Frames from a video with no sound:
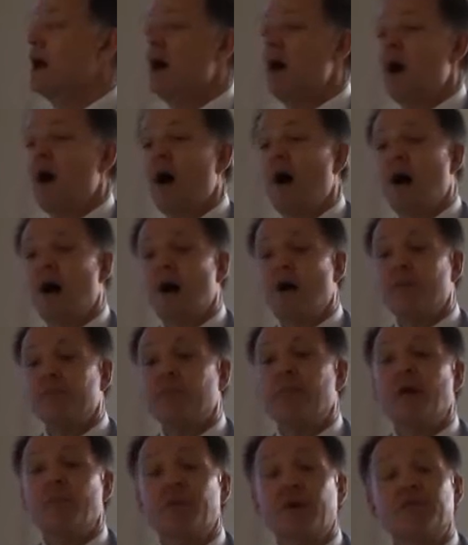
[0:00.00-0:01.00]

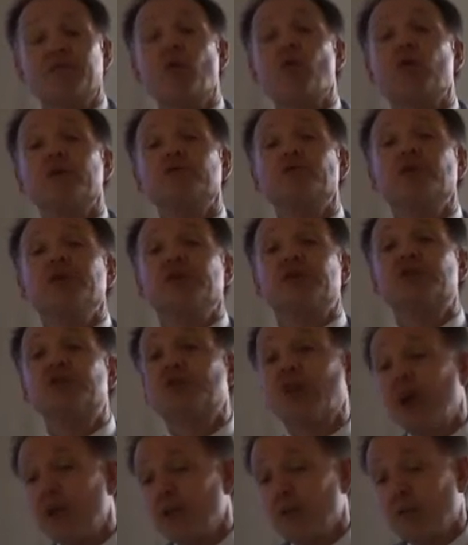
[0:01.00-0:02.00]
But of course it's
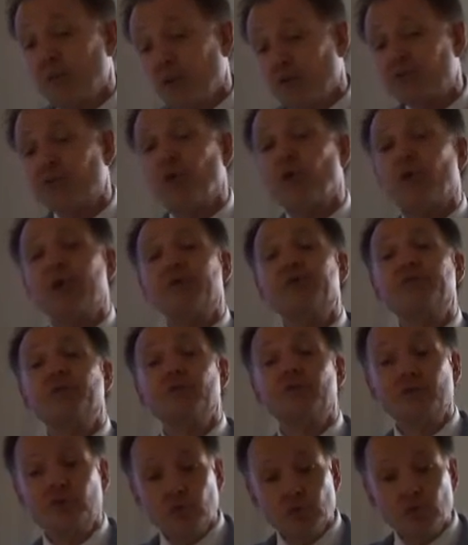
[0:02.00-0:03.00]
scalable, so if you
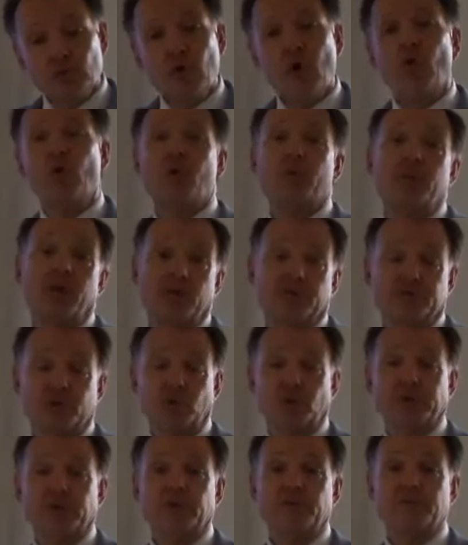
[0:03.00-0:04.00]
do go above
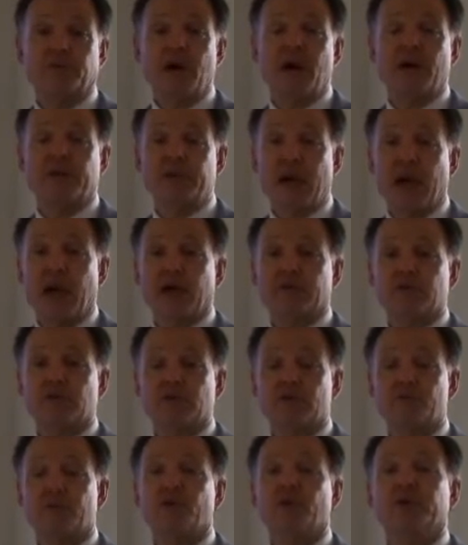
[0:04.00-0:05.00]
25
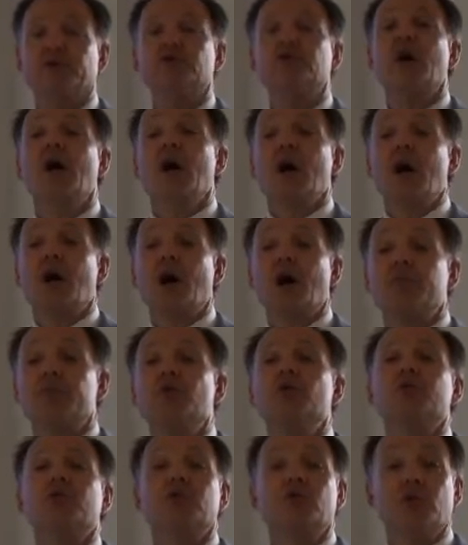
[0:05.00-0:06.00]
access points,
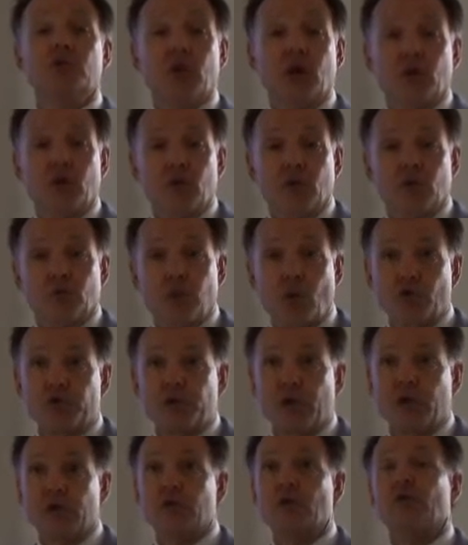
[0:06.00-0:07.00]
you can
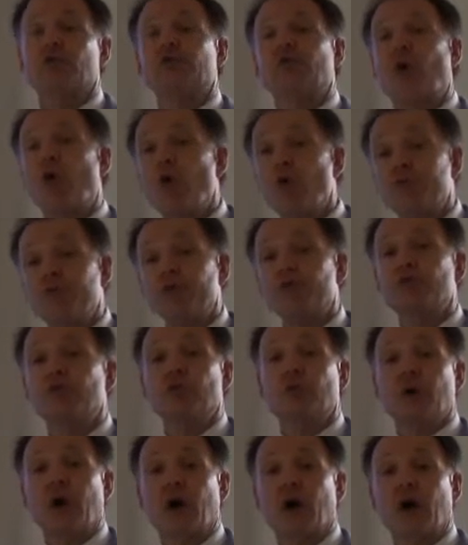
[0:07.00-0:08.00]
rotate those over
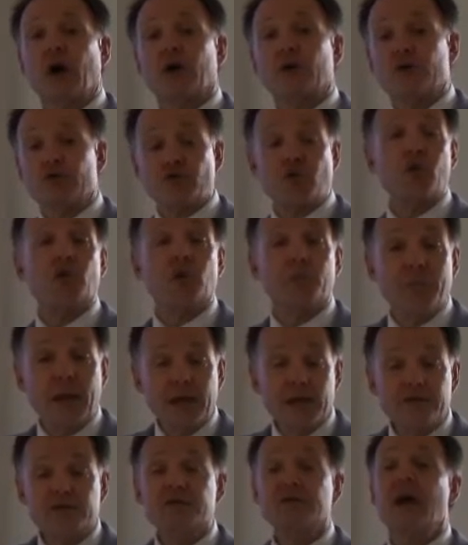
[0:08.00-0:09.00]
to controller
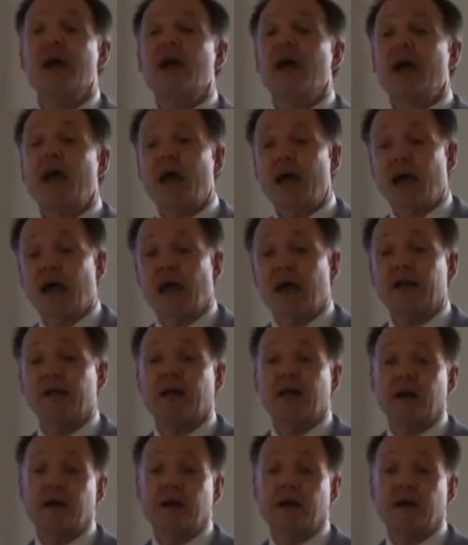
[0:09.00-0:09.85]
based and